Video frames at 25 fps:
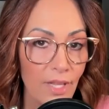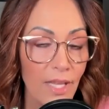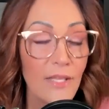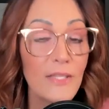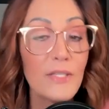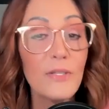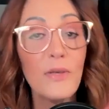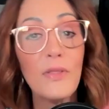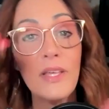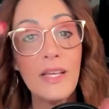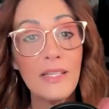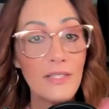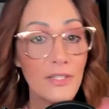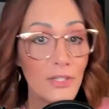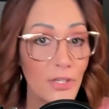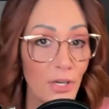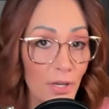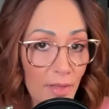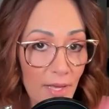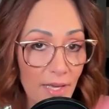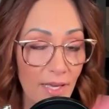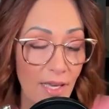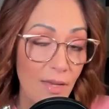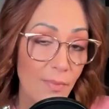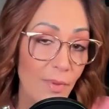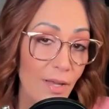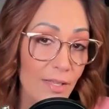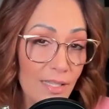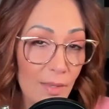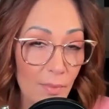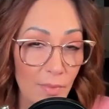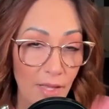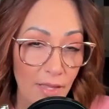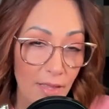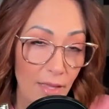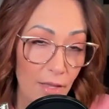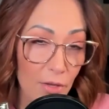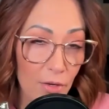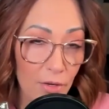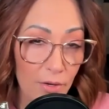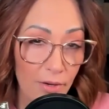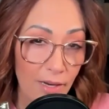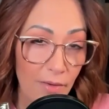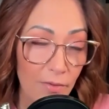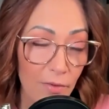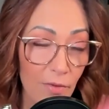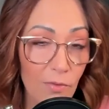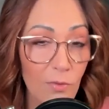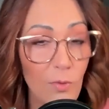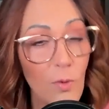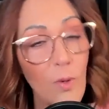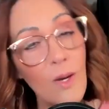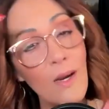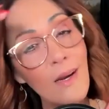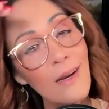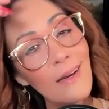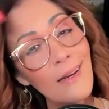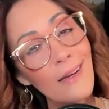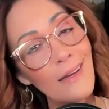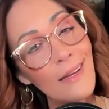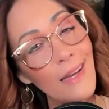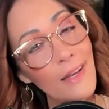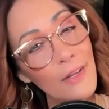So then start thinking about something that you're grateful for